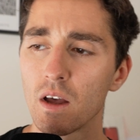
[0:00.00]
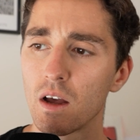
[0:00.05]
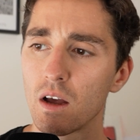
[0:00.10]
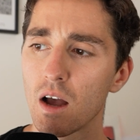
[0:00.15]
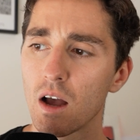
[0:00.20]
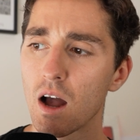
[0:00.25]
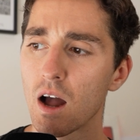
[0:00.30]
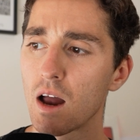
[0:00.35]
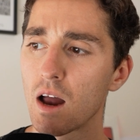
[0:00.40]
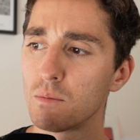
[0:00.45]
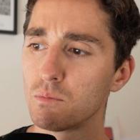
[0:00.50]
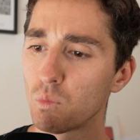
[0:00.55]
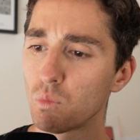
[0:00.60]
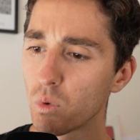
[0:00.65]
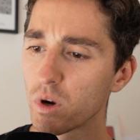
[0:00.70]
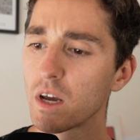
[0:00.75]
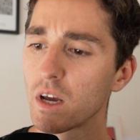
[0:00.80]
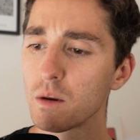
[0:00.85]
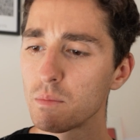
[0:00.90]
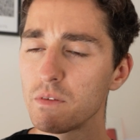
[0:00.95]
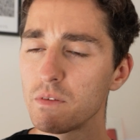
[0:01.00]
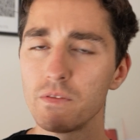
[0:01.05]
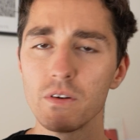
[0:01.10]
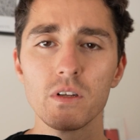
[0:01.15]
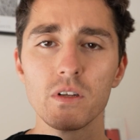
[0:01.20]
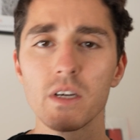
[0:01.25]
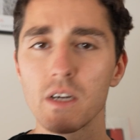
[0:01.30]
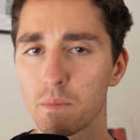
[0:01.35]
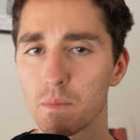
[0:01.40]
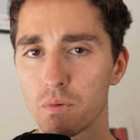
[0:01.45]
We're going to be
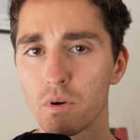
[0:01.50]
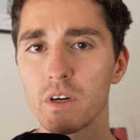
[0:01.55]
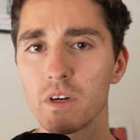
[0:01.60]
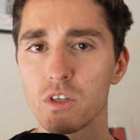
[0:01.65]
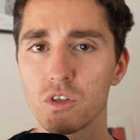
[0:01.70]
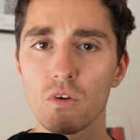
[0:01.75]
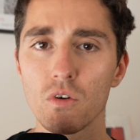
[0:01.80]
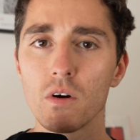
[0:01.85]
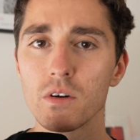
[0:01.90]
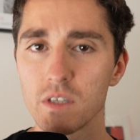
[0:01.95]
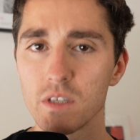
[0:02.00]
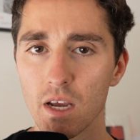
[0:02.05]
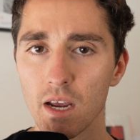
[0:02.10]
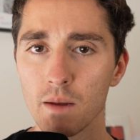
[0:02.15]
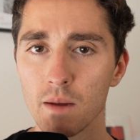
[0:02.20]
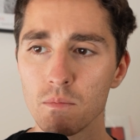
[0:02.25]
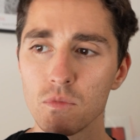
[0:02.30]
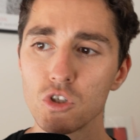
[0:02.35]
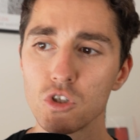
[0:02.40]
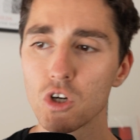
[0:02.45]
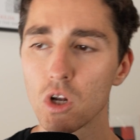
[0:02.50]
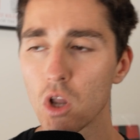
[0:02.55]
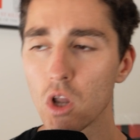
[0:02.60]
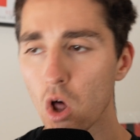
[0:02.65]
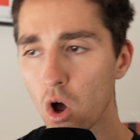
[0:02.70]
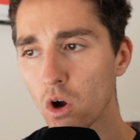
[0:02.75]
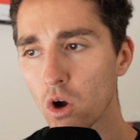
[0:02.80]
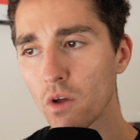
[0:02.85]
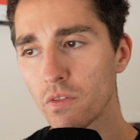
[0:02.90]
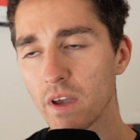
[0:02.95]
fielding a pretty strong team.
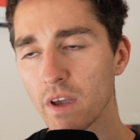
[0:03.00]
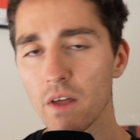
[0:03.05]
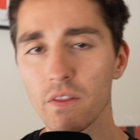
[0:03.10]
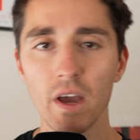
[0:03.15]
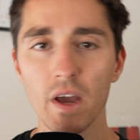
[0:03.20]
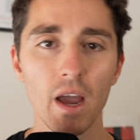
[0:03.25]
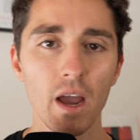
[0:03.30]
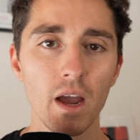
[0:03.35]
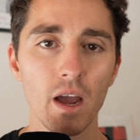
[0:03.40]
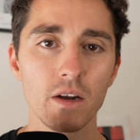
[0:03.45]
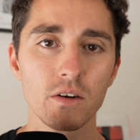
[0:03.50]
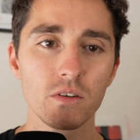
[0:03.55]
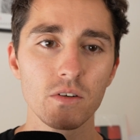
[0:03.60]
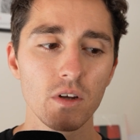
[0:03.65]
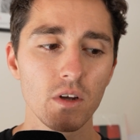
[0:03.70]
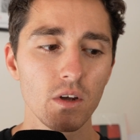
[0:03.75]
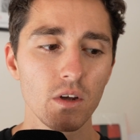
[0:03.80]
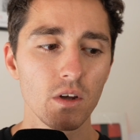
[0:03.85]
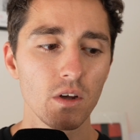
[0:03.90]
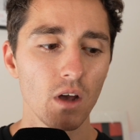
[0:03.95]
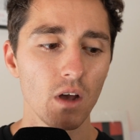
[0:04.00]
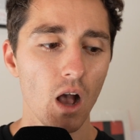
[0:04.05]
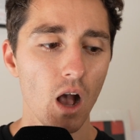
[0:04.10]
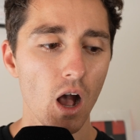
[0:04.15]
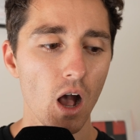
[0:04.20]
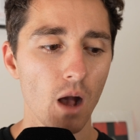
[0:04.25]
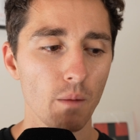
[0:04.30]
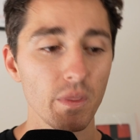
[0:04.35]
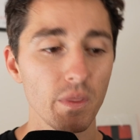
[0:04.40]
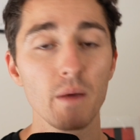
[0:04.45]
Geelong, on the other hand,
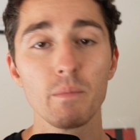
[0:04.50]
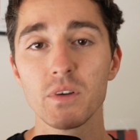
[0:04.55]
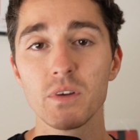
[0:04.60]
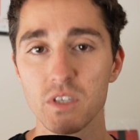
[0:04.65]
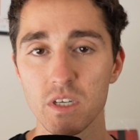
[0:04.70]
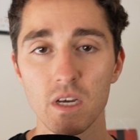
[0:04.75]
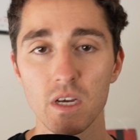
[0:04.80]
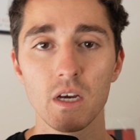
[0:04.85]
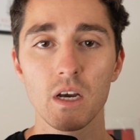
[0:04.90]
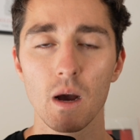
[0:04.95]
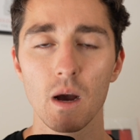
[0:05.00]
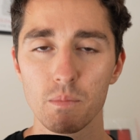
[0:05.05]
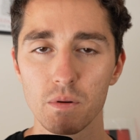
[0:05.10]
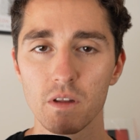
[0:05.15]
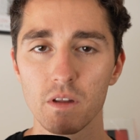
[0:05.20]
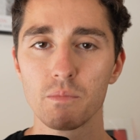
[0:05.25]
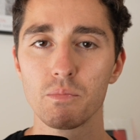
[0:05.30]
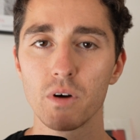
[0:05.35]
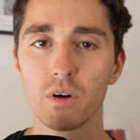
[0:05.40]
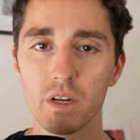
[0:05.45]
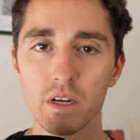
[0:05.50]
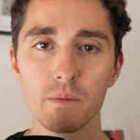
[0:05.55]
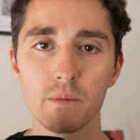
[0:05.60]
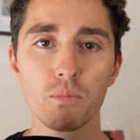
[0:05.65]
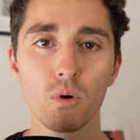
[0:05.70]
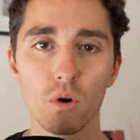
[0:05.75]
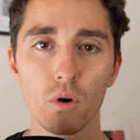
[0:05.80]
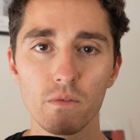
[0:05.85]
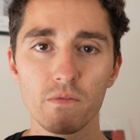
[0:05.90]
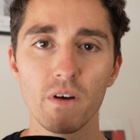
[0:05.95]
they're missing a couple of pretty
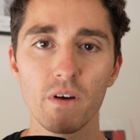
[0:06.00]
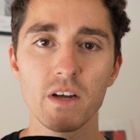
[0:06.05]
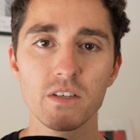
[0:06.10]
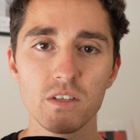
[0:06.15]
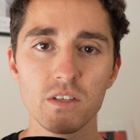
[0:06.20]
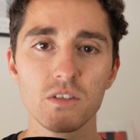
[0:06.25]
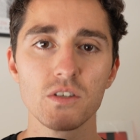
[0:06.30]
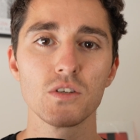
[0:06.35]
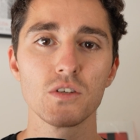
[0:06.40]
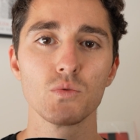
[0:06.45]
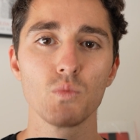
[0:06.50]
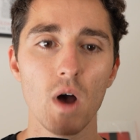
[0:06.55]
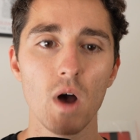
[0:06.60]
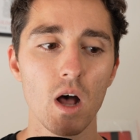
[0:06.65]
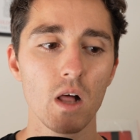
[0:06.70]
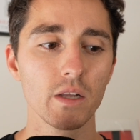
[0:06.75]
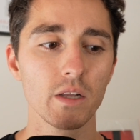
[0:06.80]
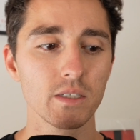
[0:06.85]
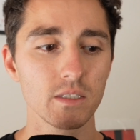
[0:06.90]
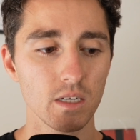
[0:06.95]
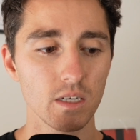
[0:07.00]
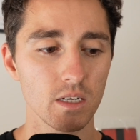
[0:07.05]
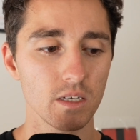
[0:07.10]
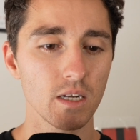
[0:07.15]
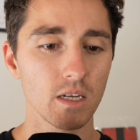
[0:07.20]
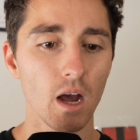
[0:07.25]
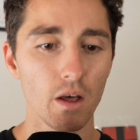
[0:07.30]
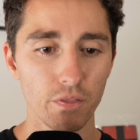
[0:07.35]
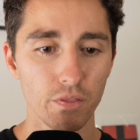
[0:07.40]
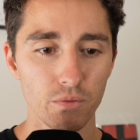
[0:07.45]
important faces as well in
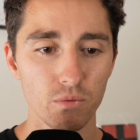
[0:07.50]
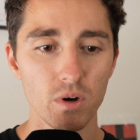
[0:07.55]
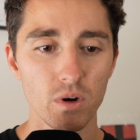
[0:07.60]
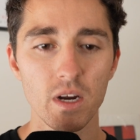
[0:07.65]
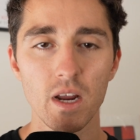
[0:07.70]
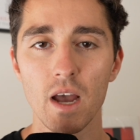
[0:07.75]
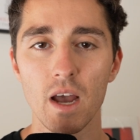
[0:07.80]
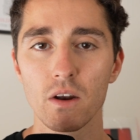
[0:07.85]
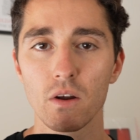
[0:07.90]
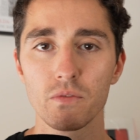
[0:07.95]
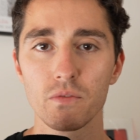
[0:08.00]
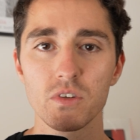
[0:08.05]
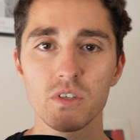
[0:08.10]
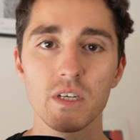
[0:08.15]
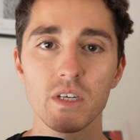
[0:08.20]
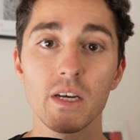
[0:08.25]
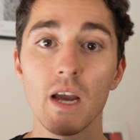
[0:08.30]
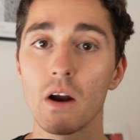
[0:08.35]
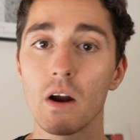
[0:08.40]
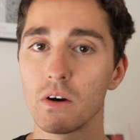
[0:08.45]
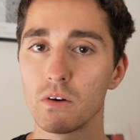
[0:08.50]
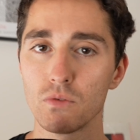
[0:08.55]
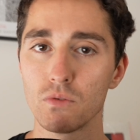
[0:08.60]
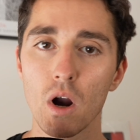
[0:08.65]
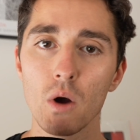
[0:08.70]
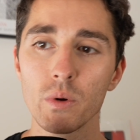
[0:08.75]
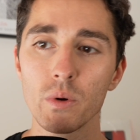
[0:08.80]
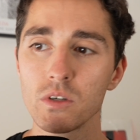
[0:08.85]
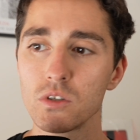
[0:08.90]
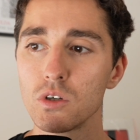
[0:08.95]
Guthrie and obviously Gary
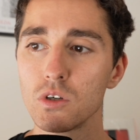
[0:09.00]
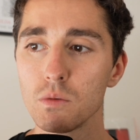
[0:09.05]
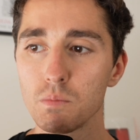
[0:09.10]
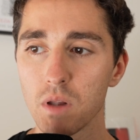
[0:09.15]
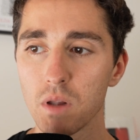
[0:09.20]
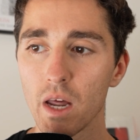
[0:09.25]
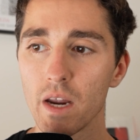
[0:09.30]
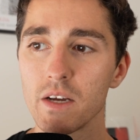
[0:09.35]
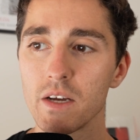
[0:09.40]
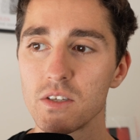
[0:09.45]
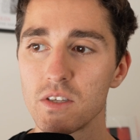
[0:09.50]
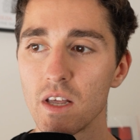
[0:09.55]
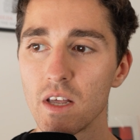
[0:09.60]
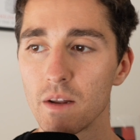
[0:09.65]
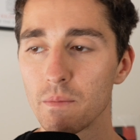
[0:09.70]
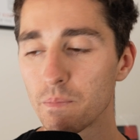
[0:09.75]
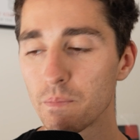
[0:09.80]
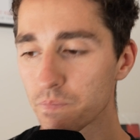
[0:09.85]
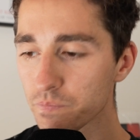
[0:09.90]
Rowan, two players that